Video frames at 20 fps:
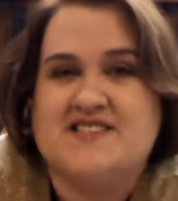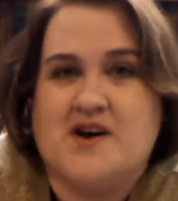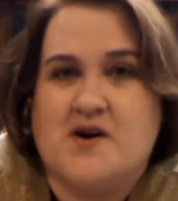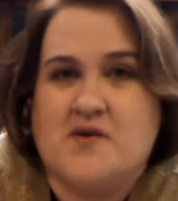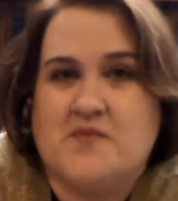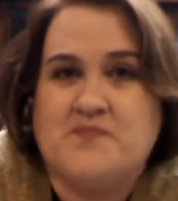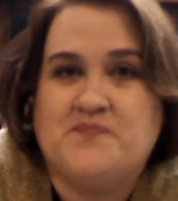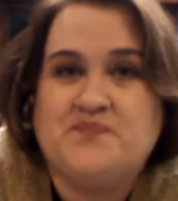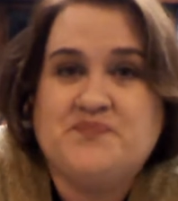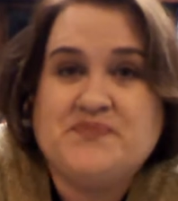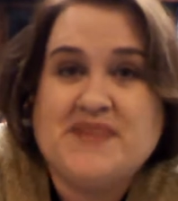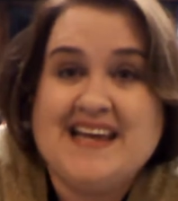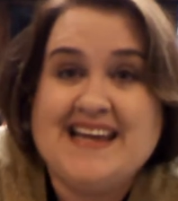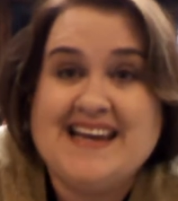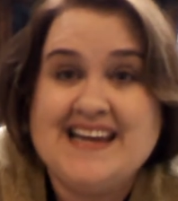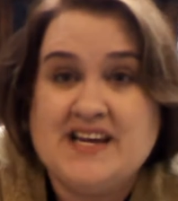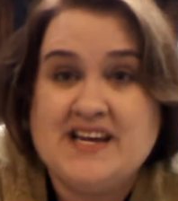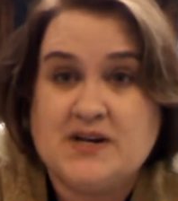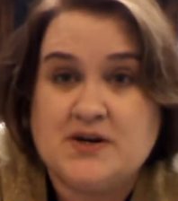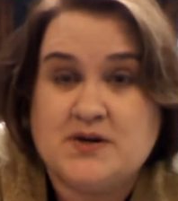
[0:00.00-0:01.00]
So
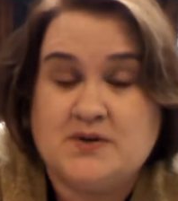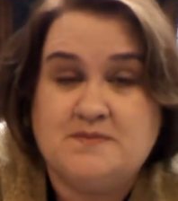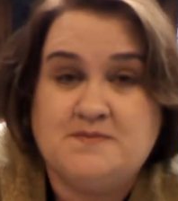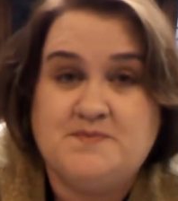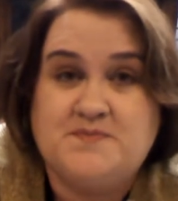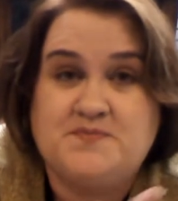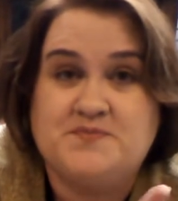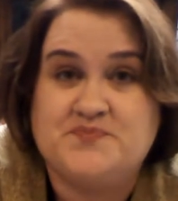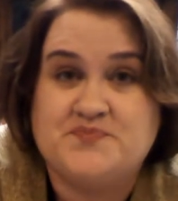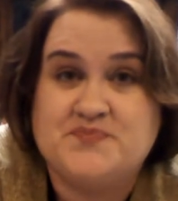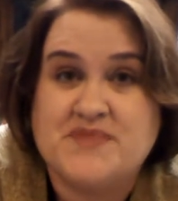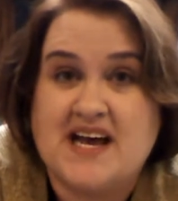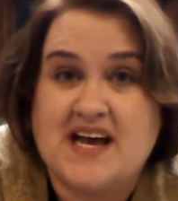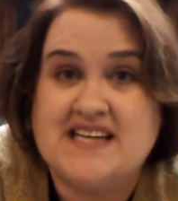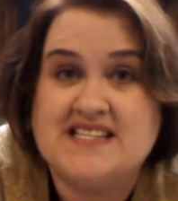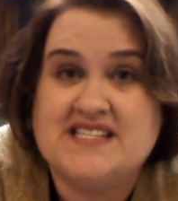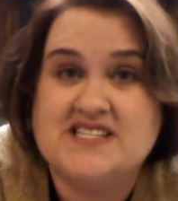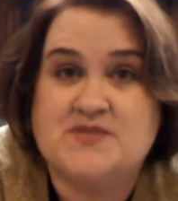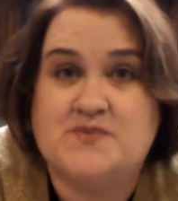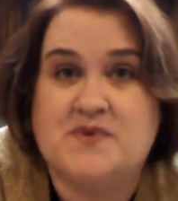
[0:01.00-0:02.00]
anyhow,
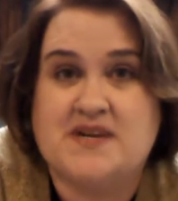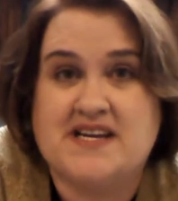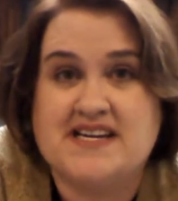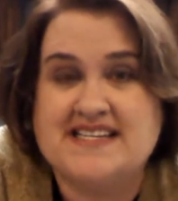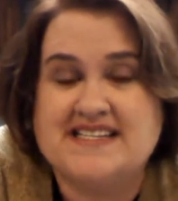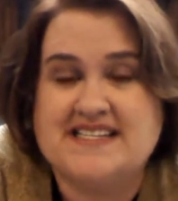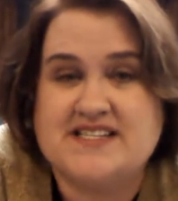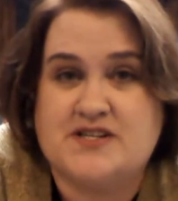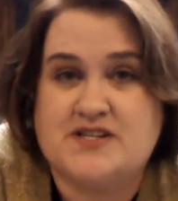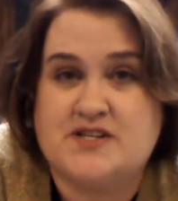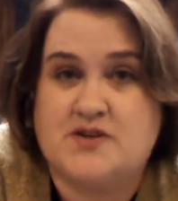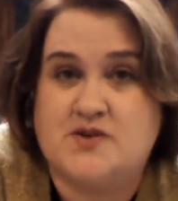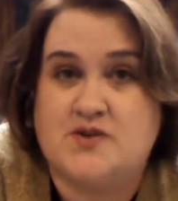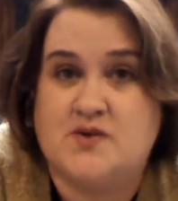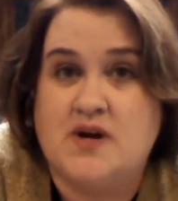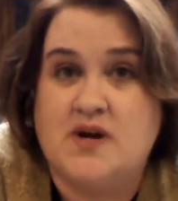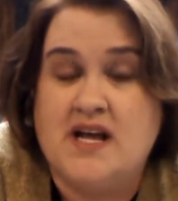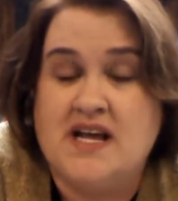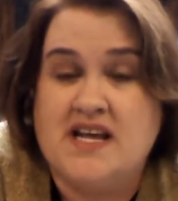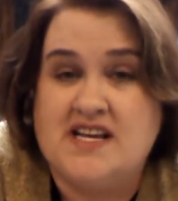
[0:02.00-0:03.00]
I just wanted
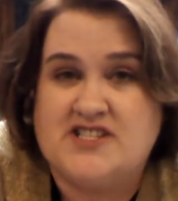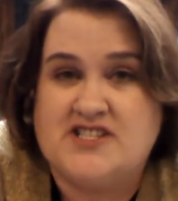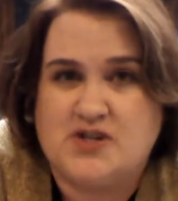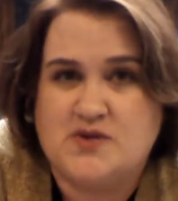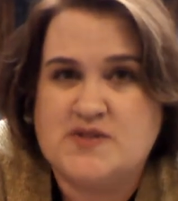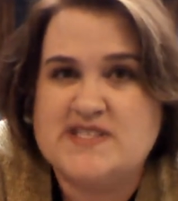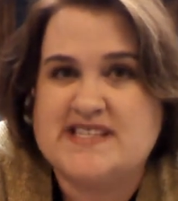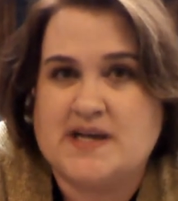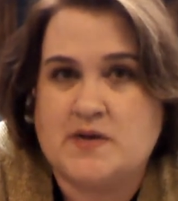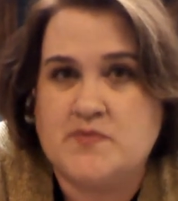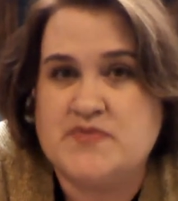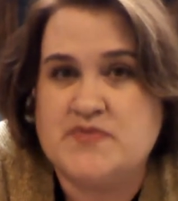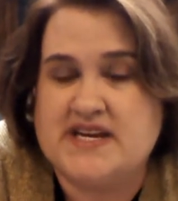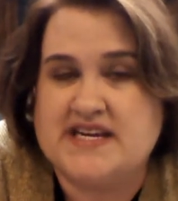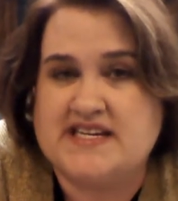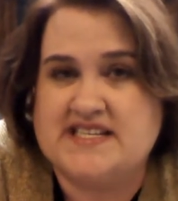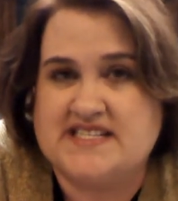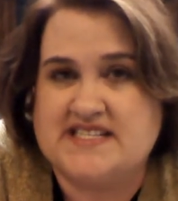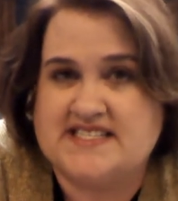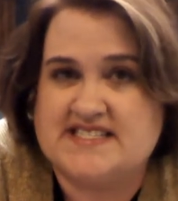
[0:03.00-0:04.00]
to do
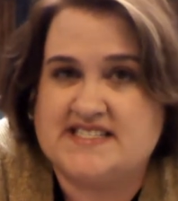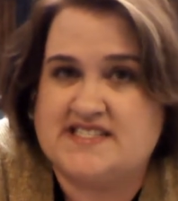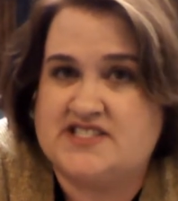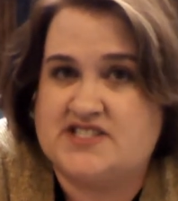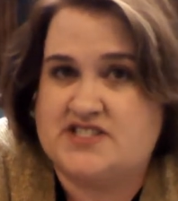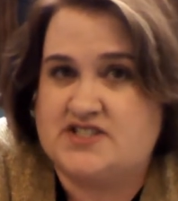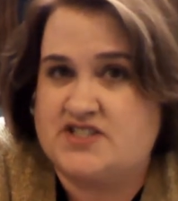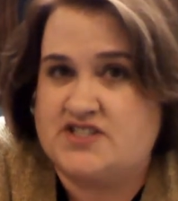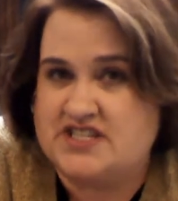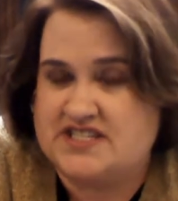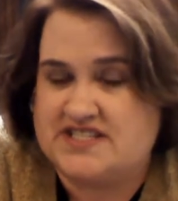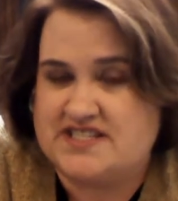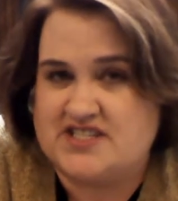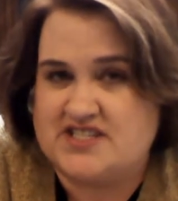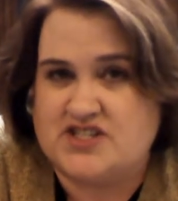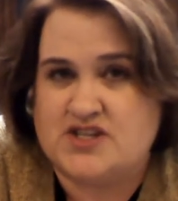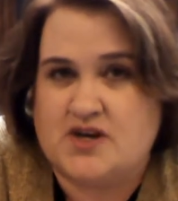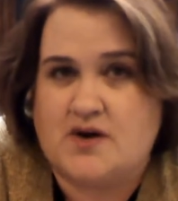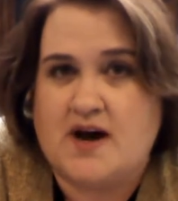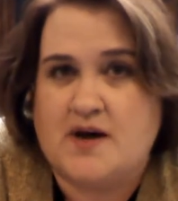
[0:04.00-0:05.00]
something just to
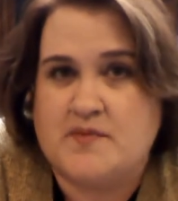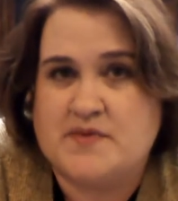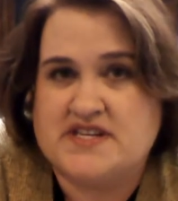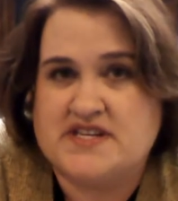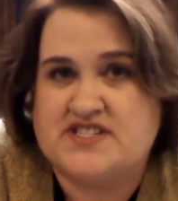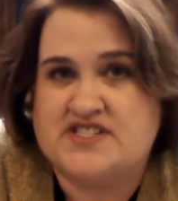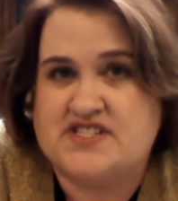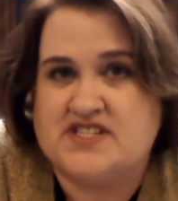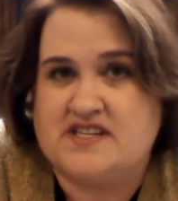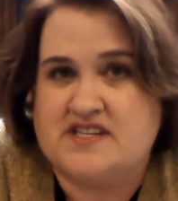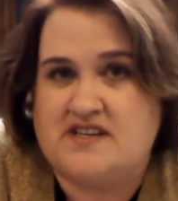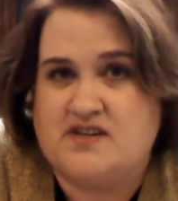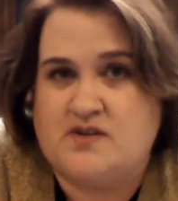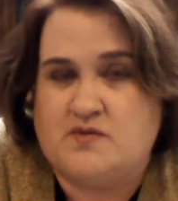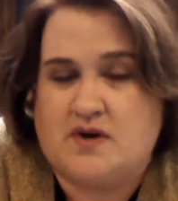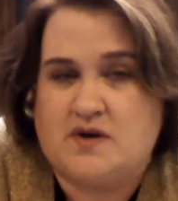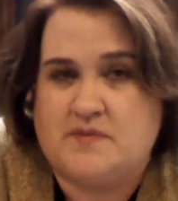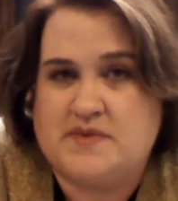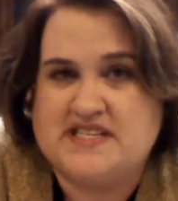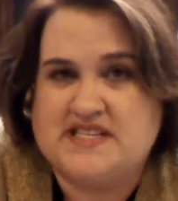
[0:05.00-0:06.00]
show how much you
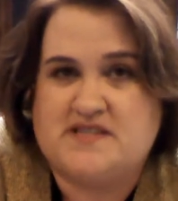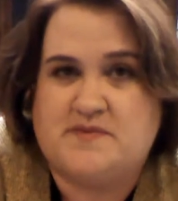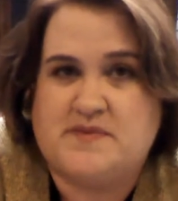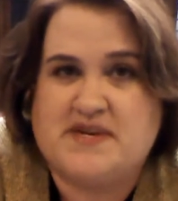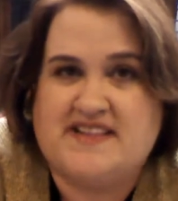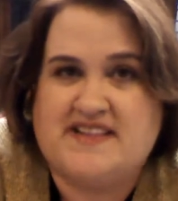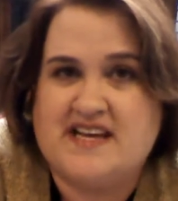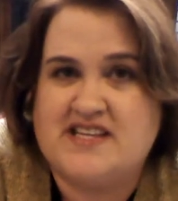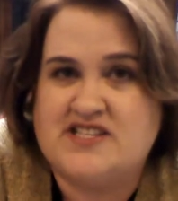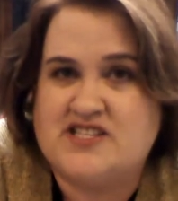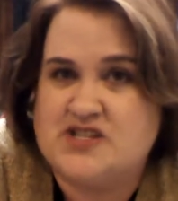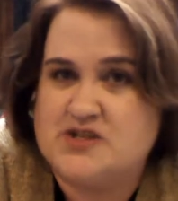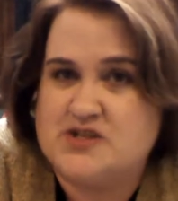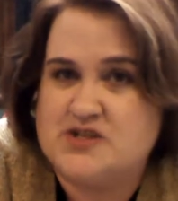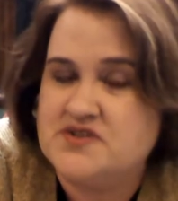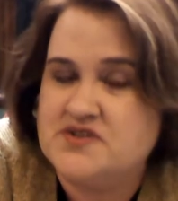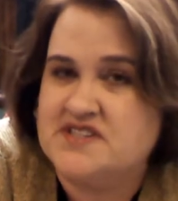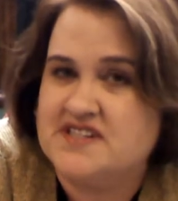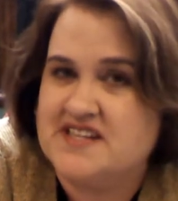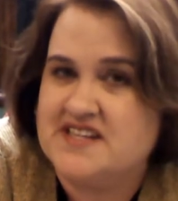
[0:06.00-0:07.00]
all mean to me. And that's
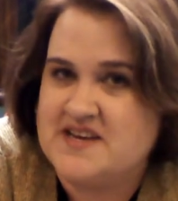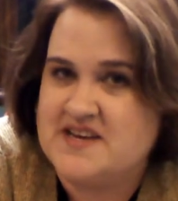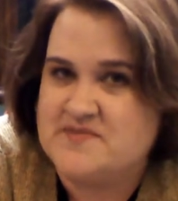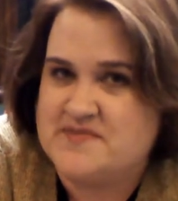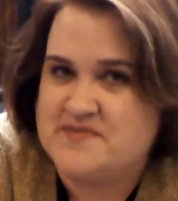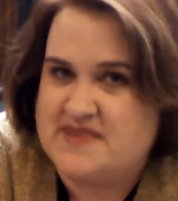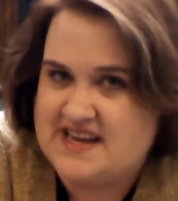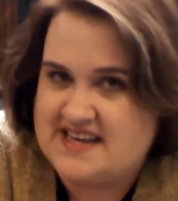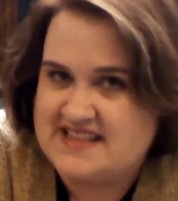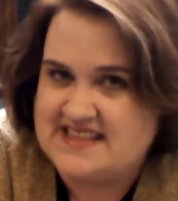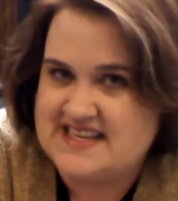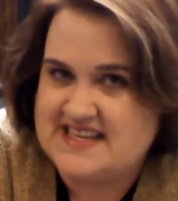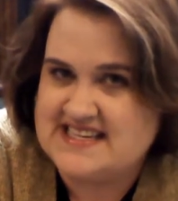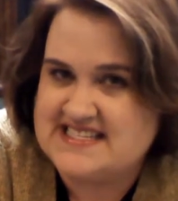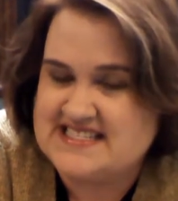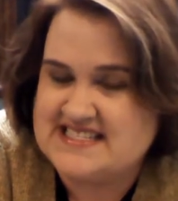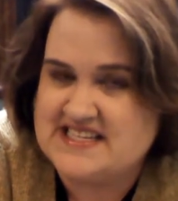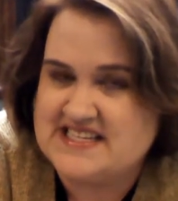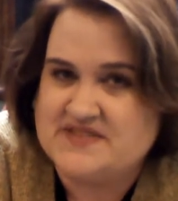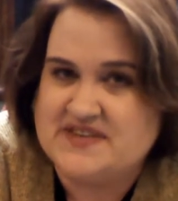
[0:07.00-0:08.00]
usually my
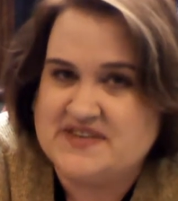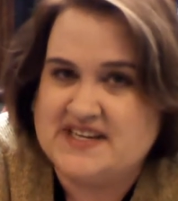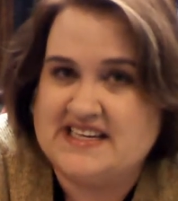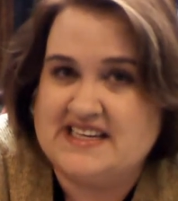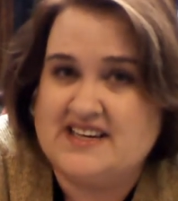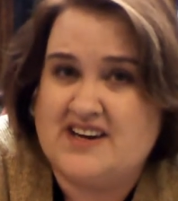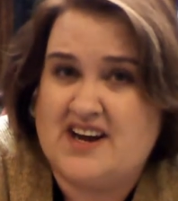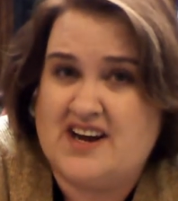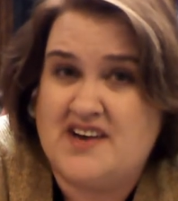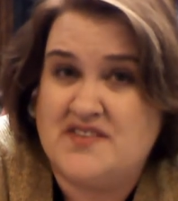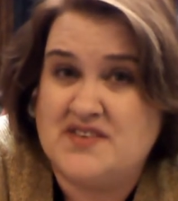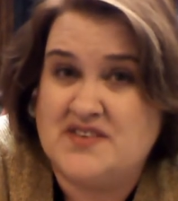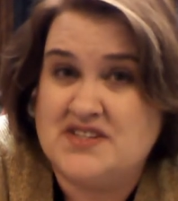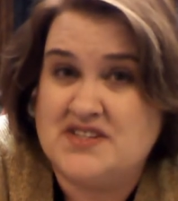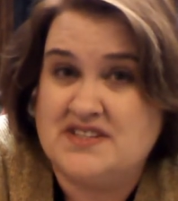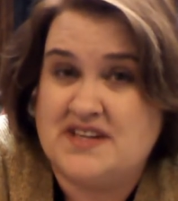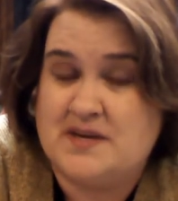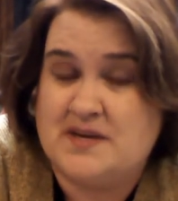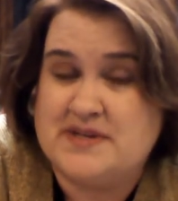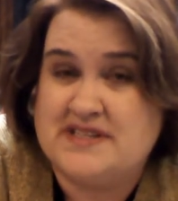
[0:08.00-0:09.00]
Thanksgiving
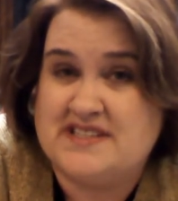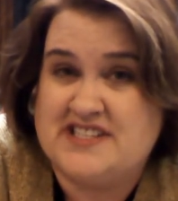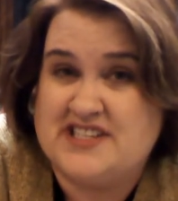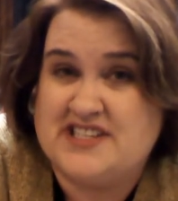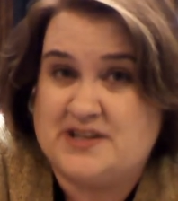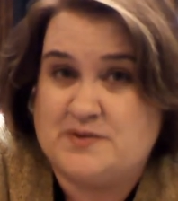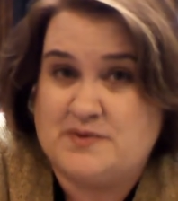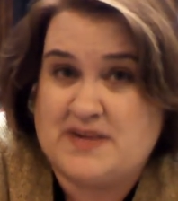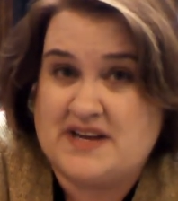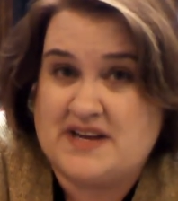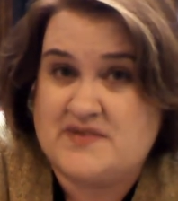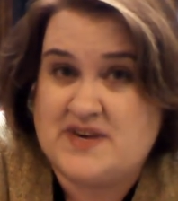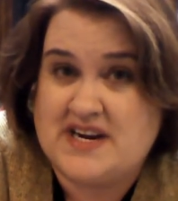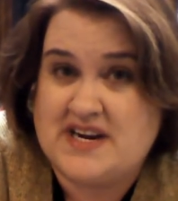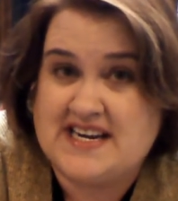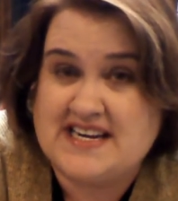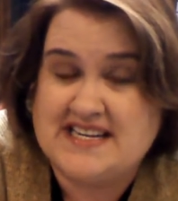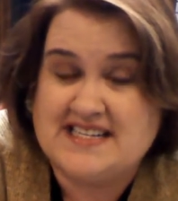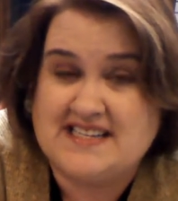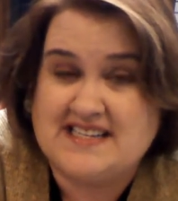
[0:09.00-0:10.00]
novel, I mean, you know, Black
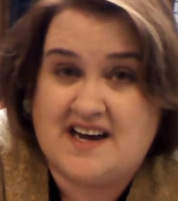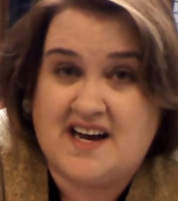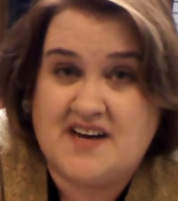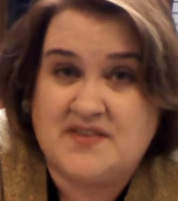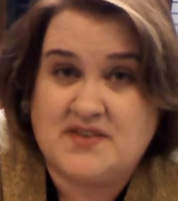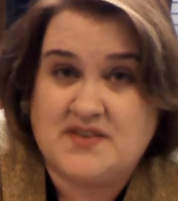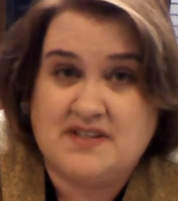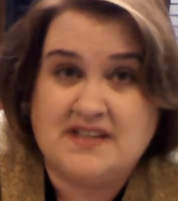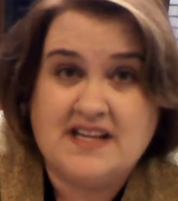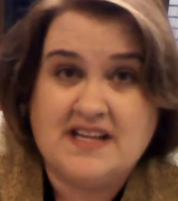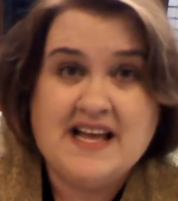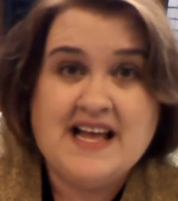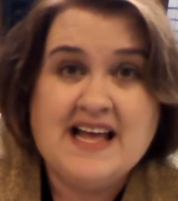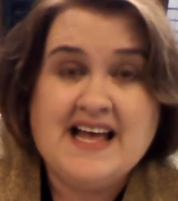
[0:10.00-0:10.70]
Friday novel.